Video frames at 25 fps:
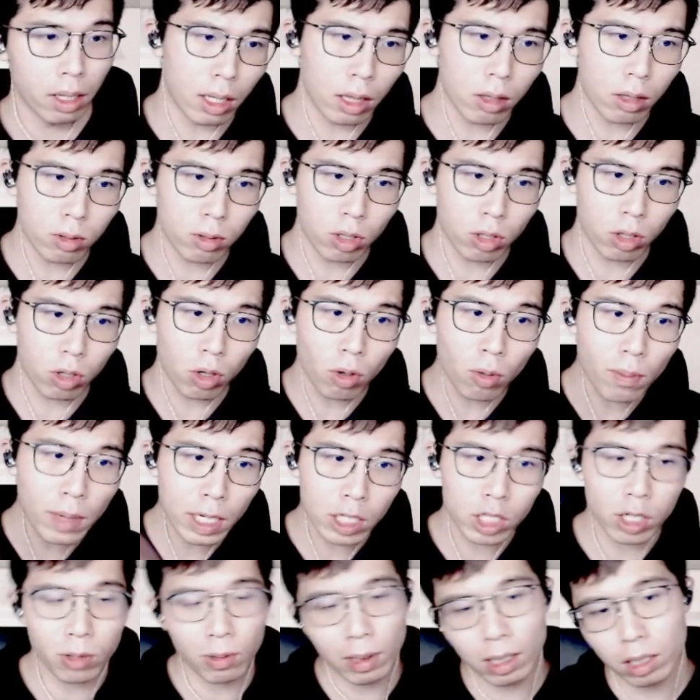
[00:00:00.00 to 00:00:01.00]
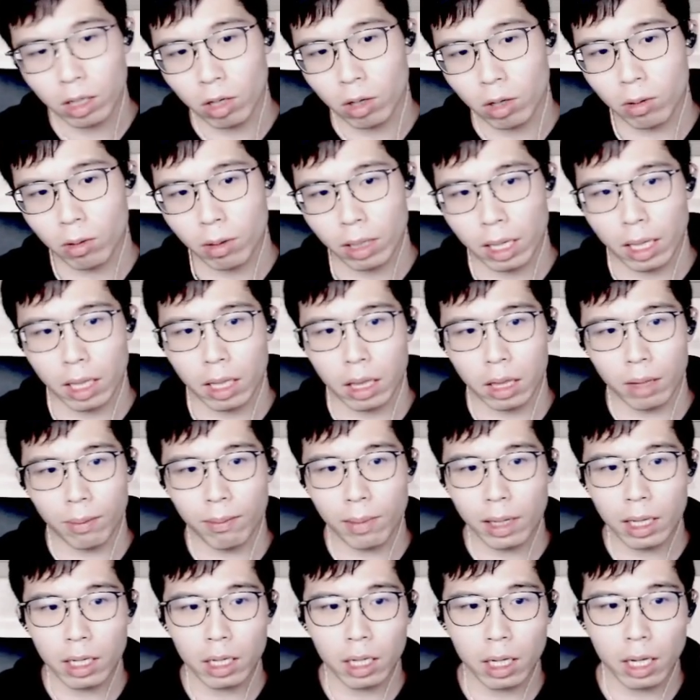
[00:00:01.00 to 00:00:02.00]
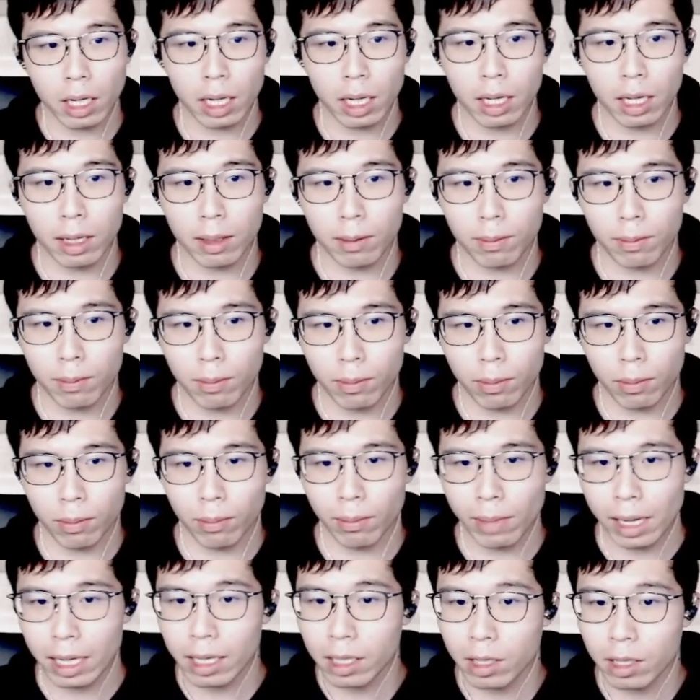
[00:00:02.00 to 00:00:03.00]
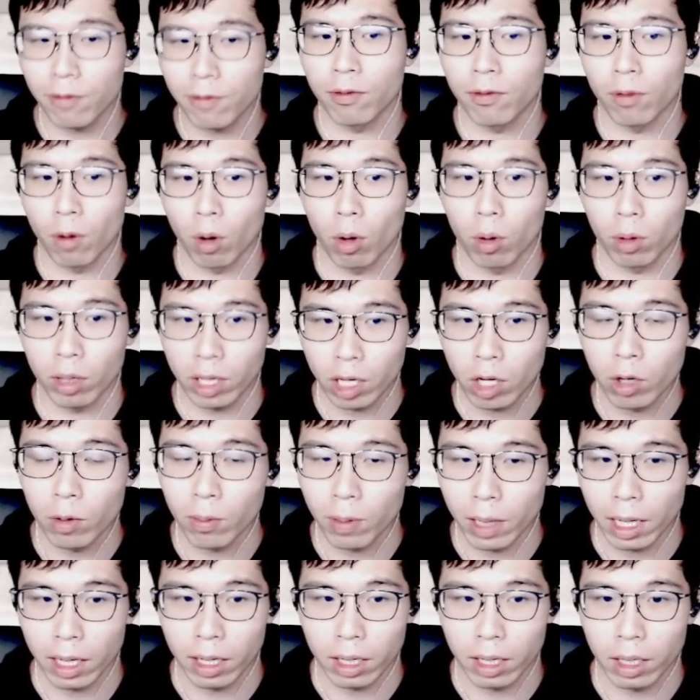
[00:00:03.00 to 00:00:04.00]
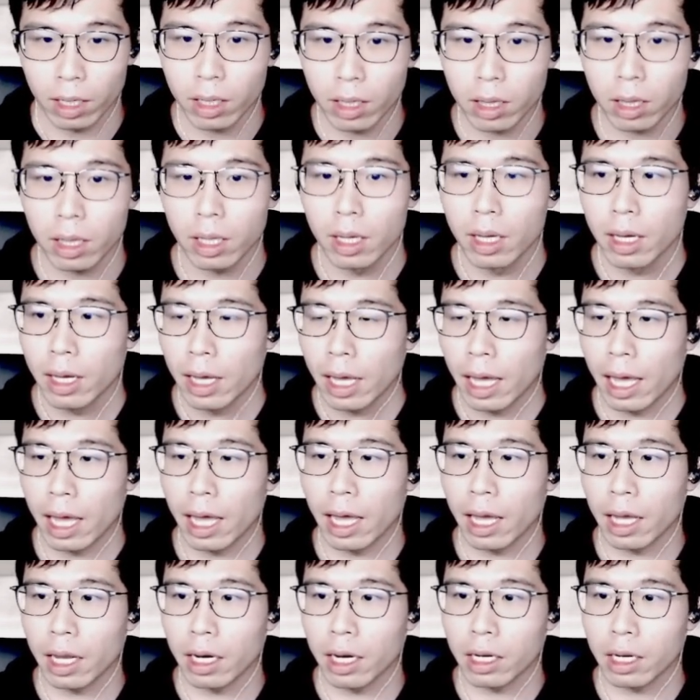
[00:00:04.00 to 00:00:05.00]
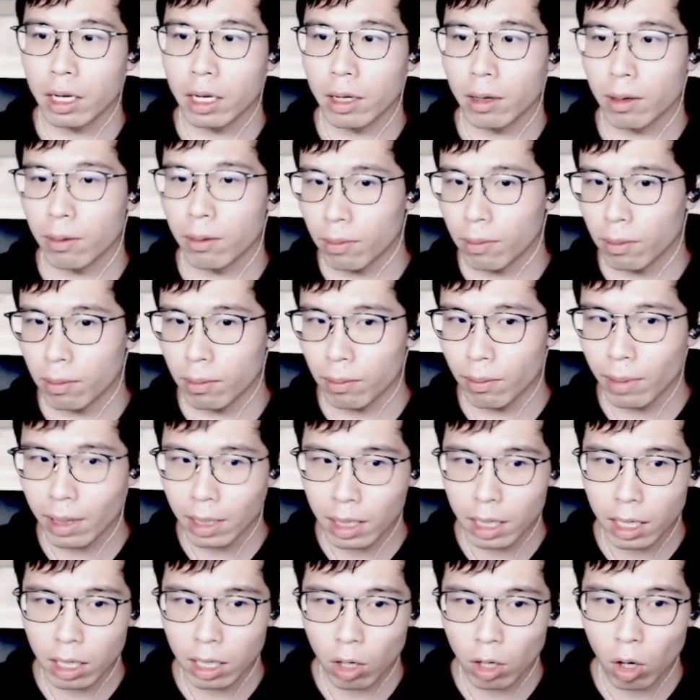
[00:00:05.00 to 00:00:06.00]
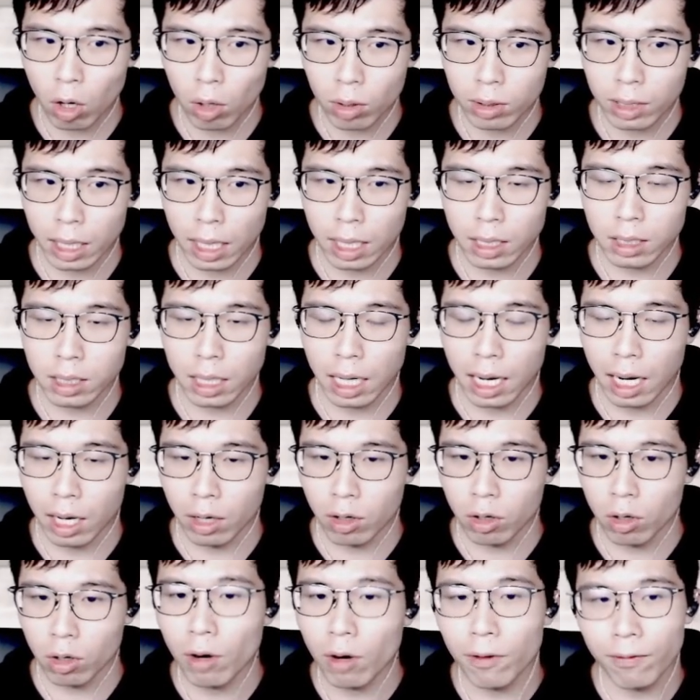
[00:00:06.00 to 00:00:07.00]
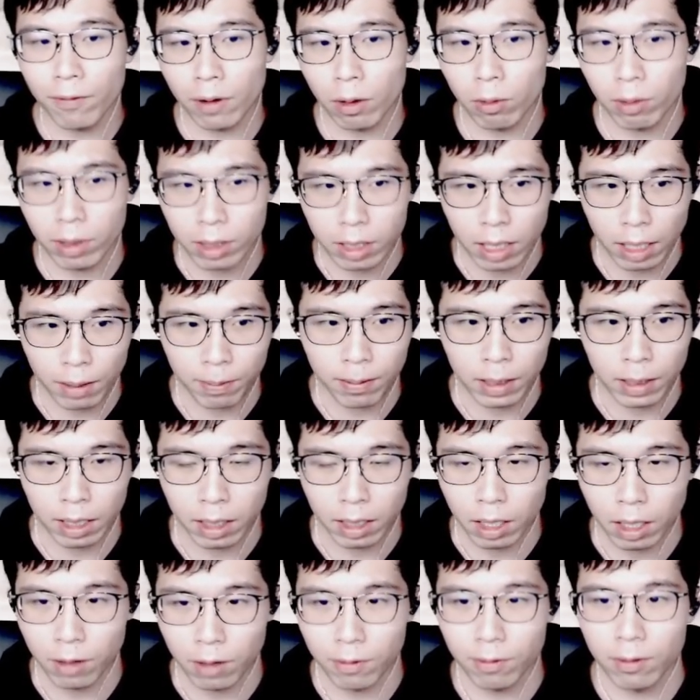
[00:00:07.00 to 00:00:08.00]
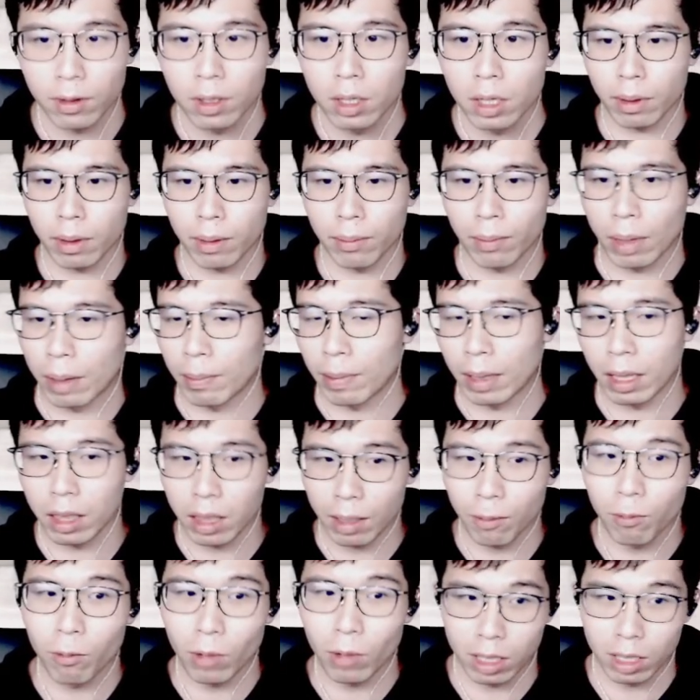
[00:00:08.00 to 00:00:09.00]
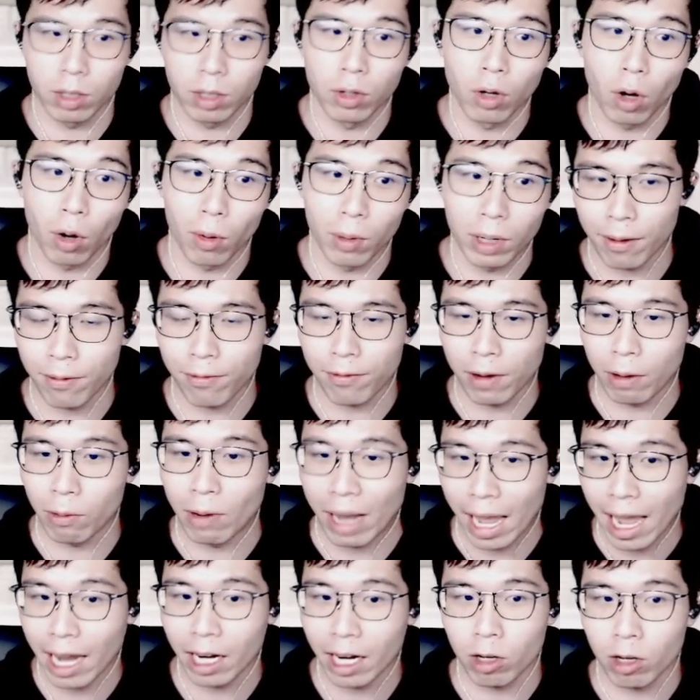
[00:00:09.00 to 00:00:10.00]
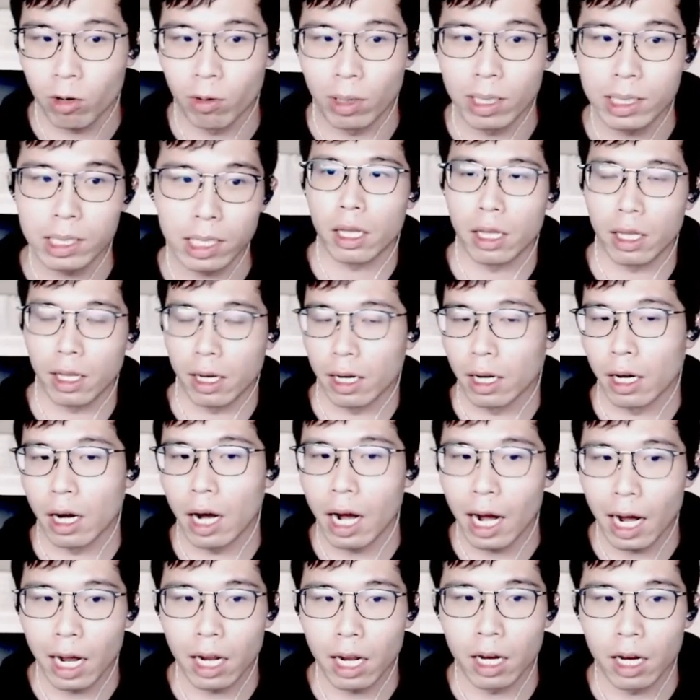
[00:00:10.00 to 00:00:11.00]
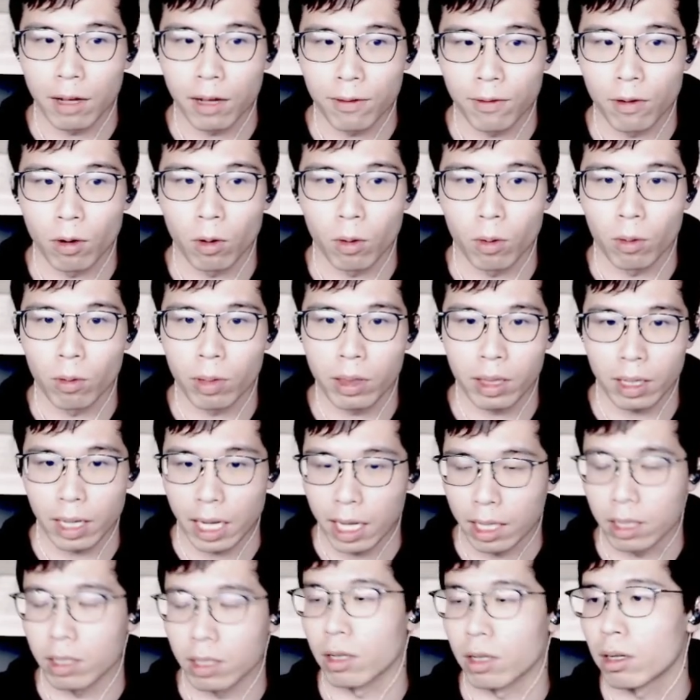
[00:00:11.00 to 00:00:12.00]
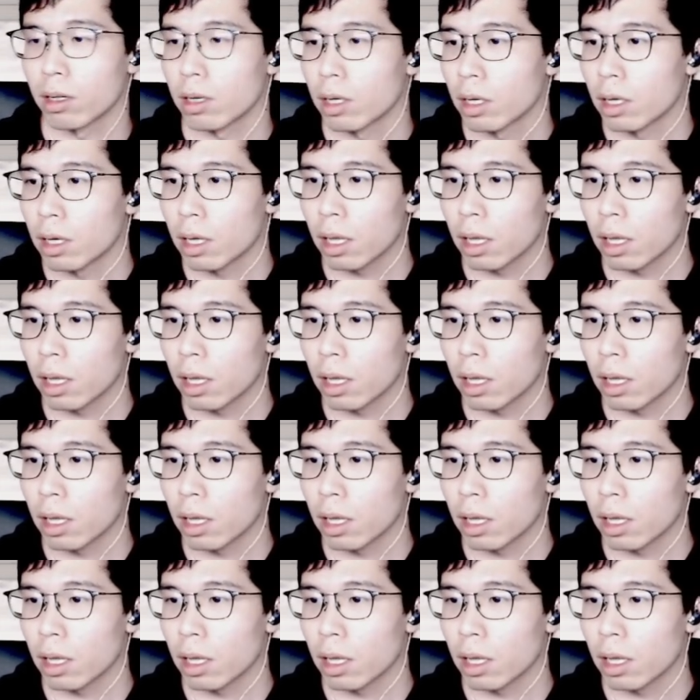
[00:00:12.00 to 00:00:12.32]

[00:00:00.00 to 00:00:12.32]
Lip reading: So the Go Magic video is mainly made for kill players, and many content are not very deep enough, maybe somewhat not very accurate in a high level standard.